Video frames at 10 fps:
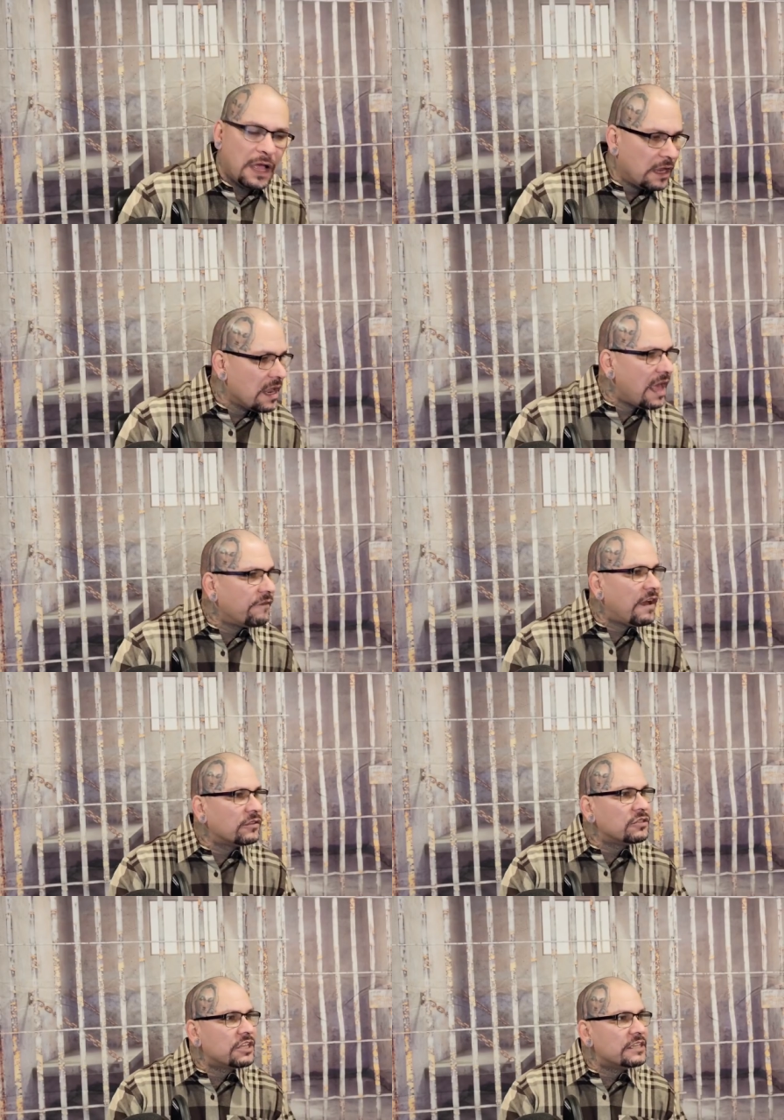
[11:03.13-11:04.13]
A lot of
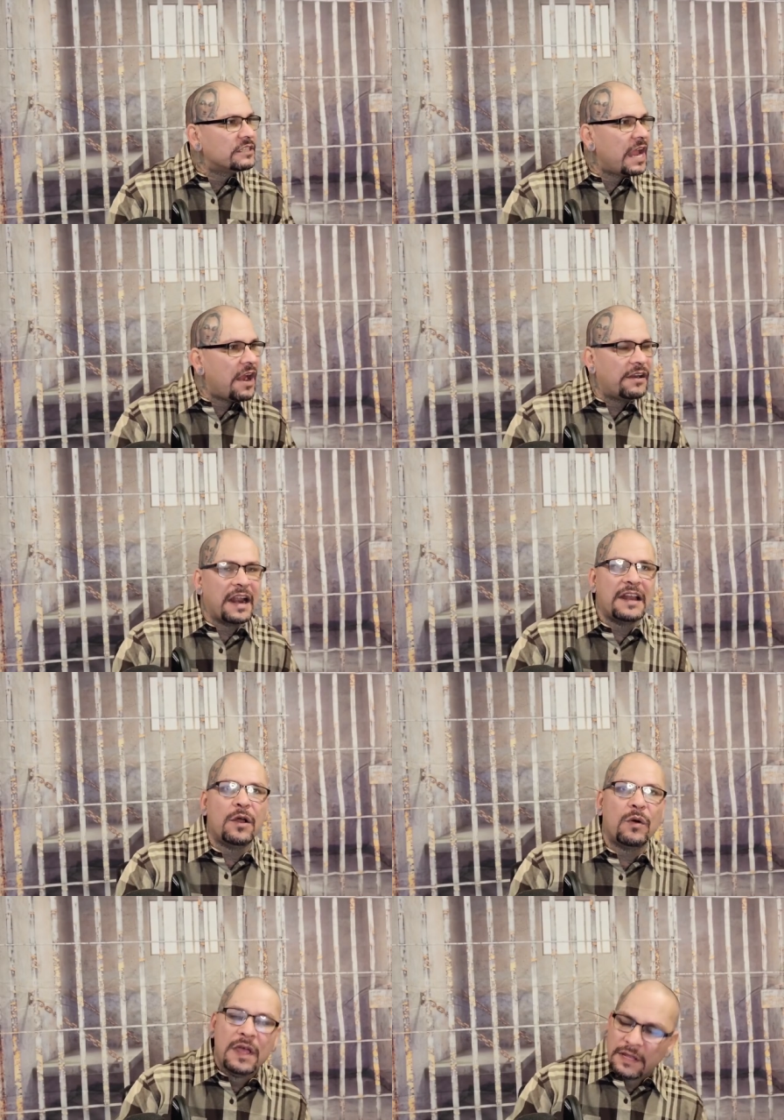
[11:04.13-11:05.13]
authors get tired, and I
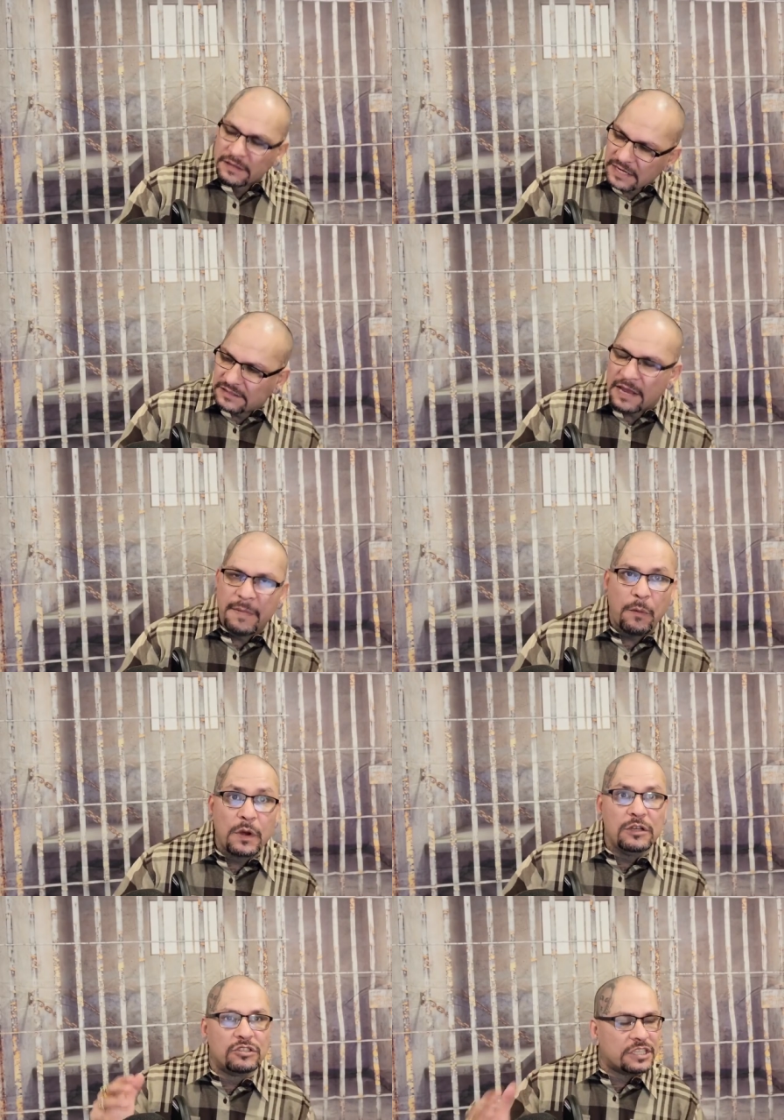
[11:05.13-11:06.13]
know they say, man,
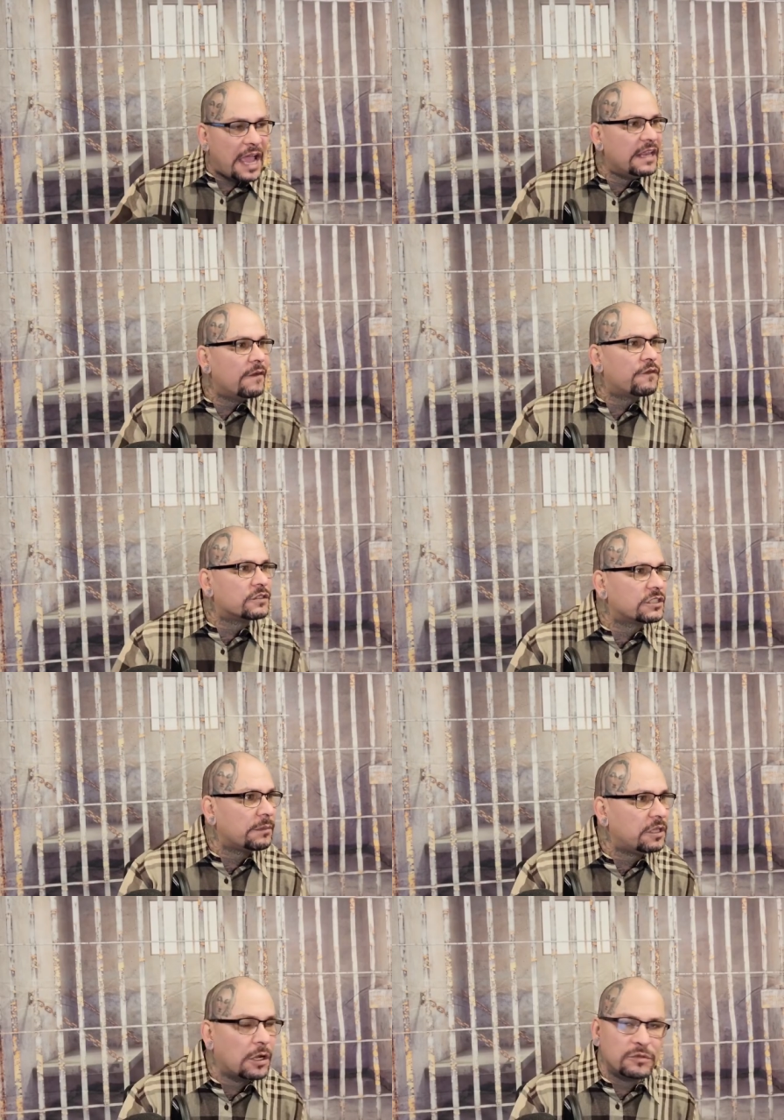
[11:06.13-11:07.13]
when you sign up for
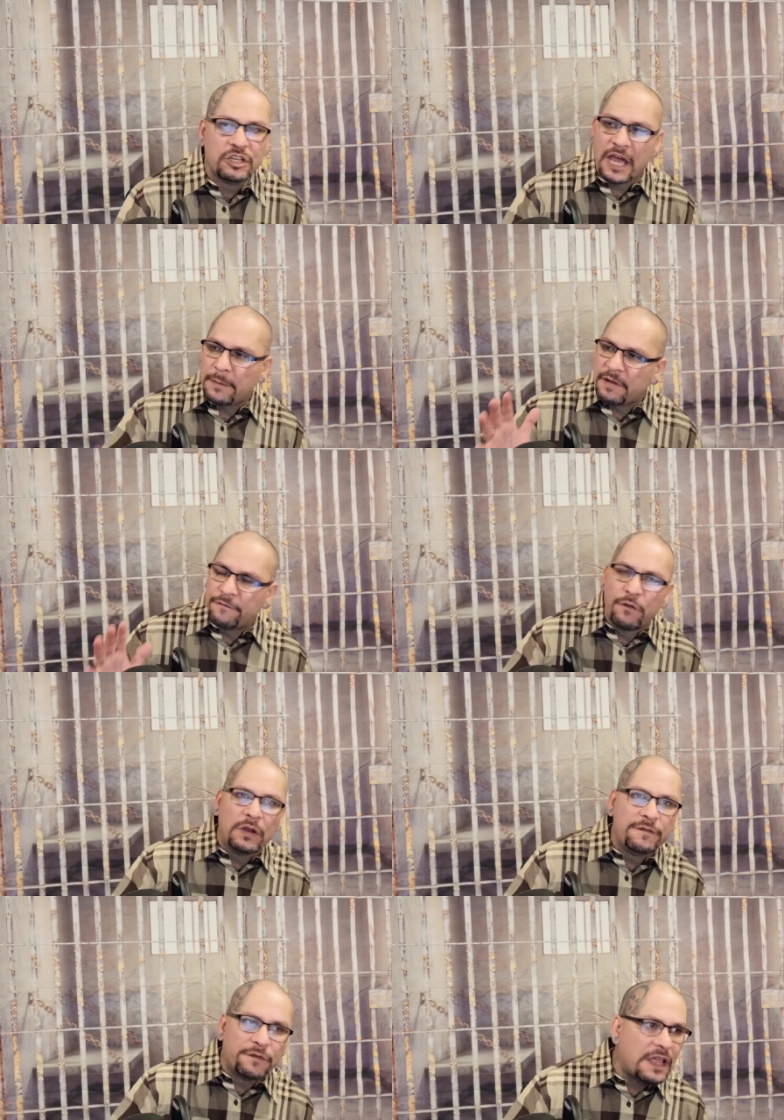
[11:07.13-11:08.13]
something, Holmes, you got to be
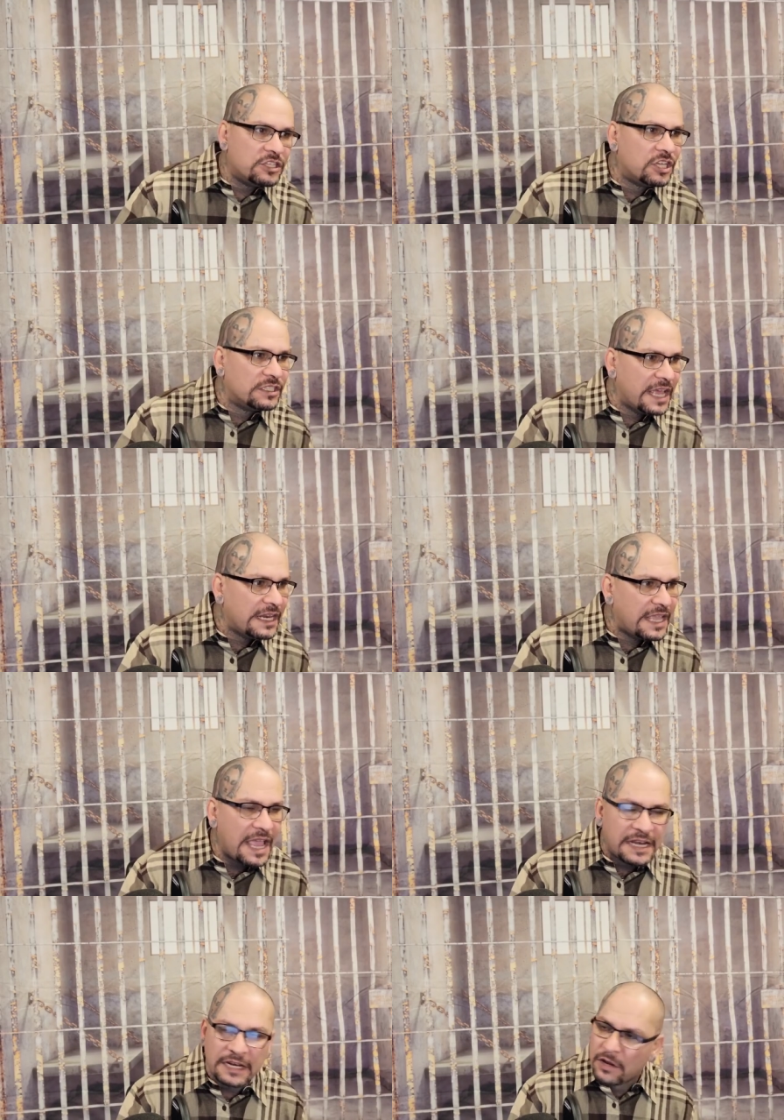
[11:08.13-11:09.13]
fully fledged and
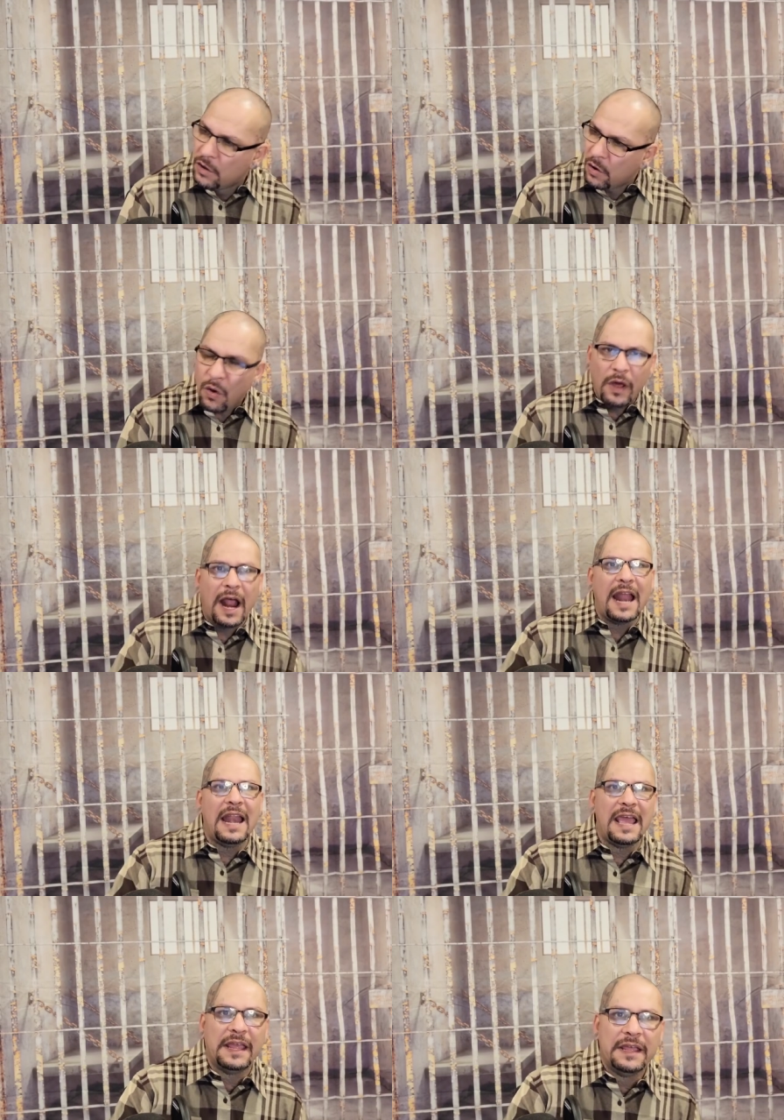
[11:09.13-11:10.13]
dedicated.
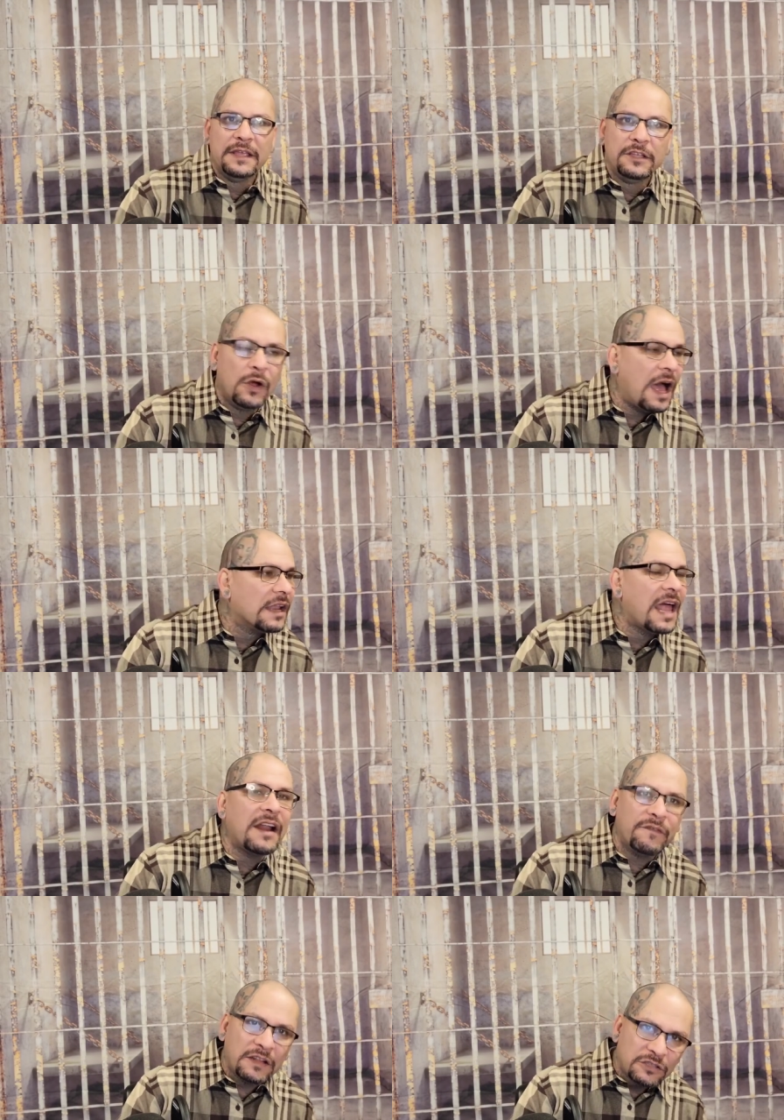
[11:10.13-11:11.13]
Orale, you know, a
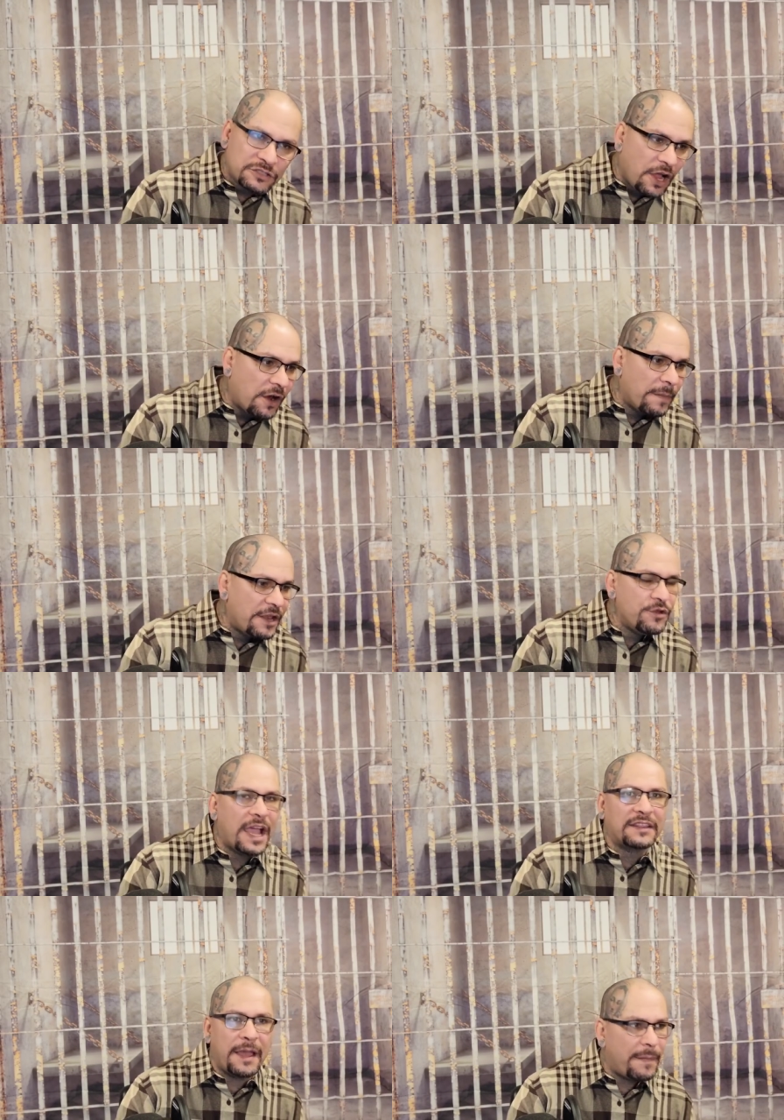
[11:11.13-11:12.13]
lot of autos are, man. You
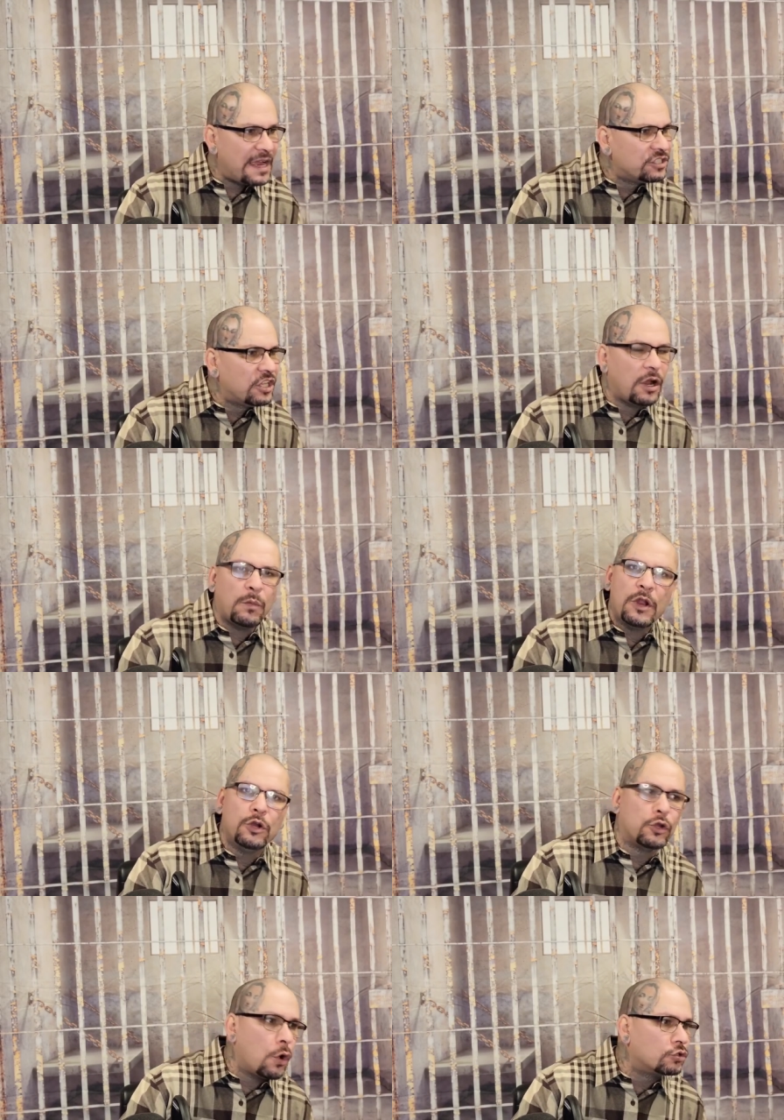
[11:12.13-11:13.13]
got that mindset. I'm
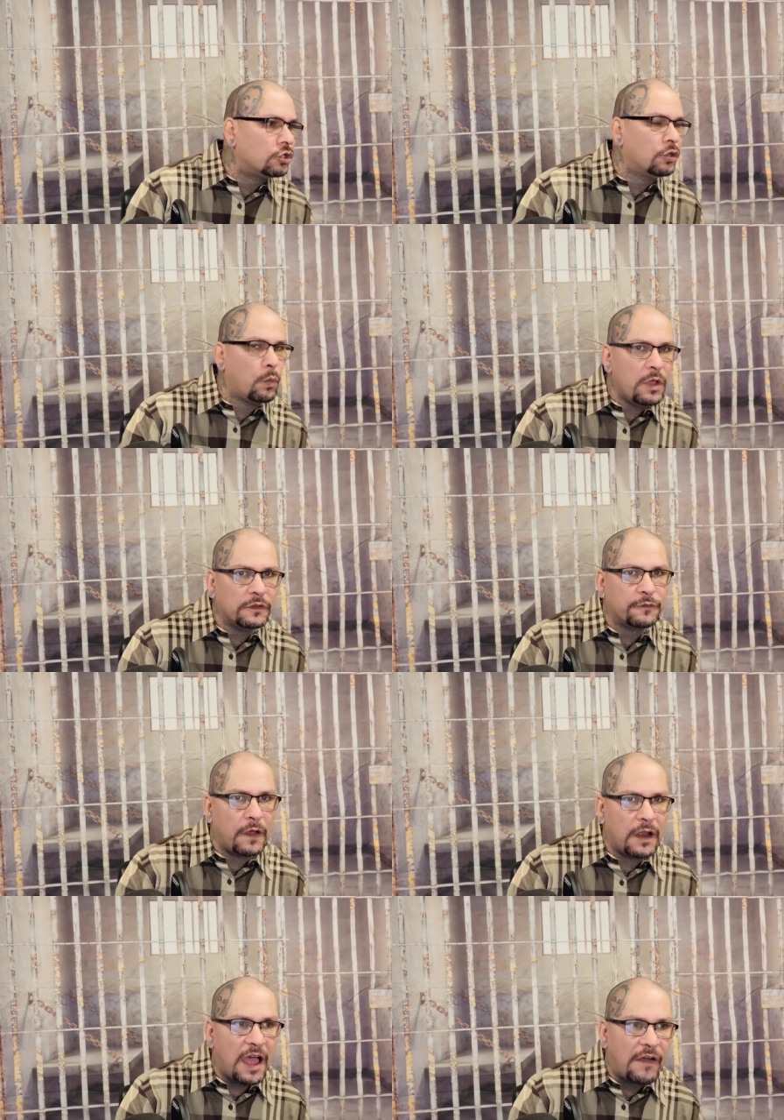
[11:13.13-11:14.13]
ready to go till the wheels
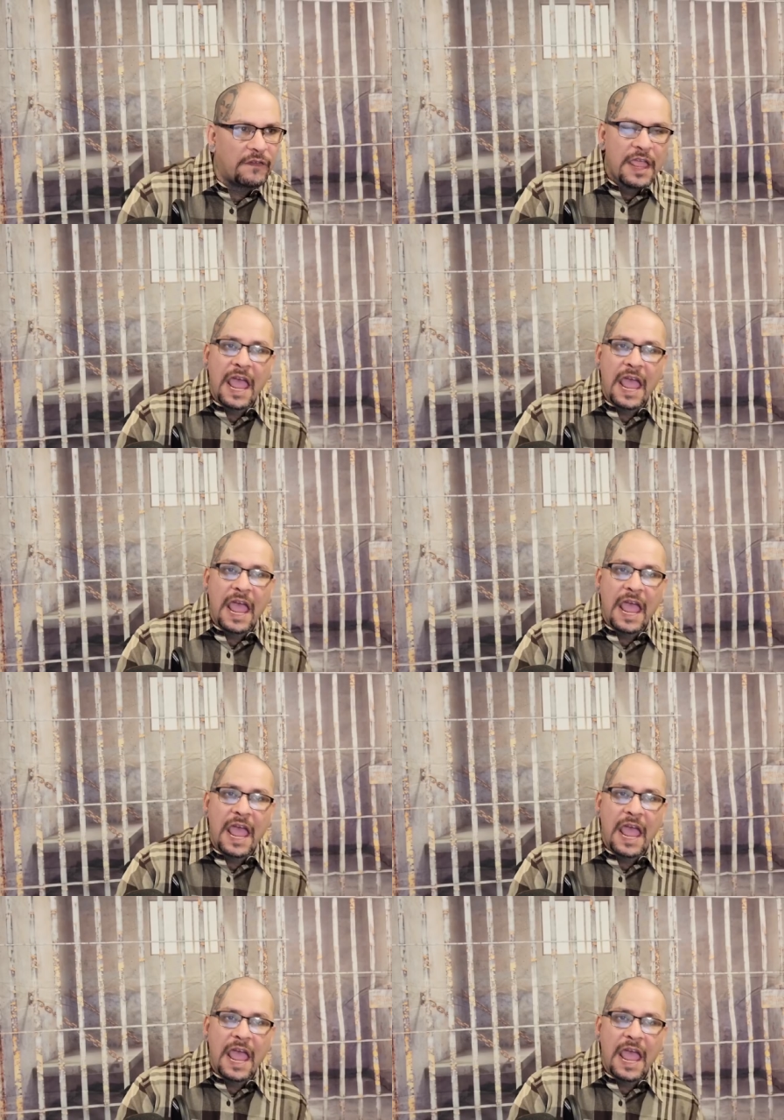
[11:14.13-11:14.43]
fall off.